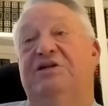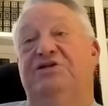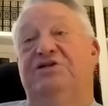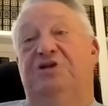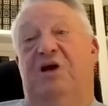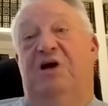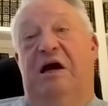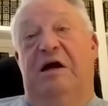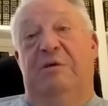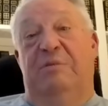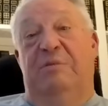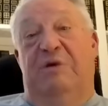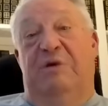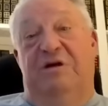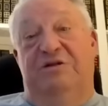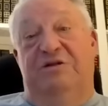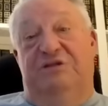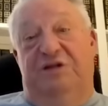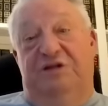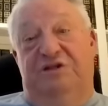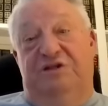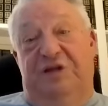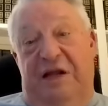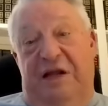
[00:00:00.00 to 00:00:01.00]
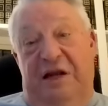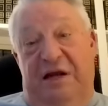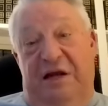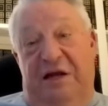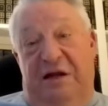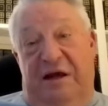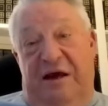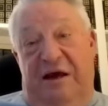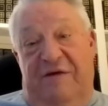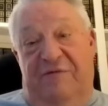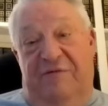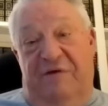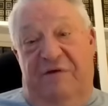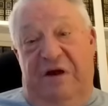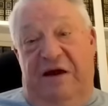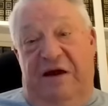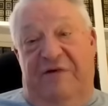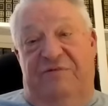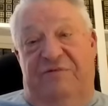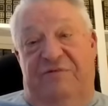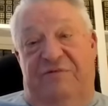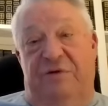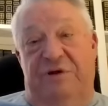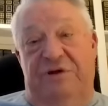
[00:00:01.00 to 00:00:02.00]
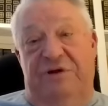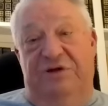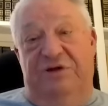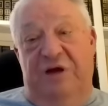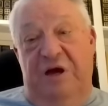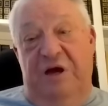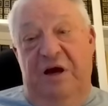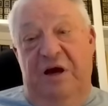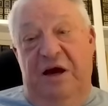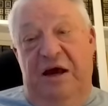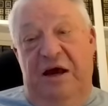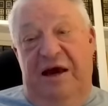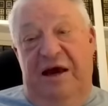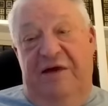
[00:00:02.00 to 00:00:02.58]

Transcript: It's talking about his ascending to heaven after his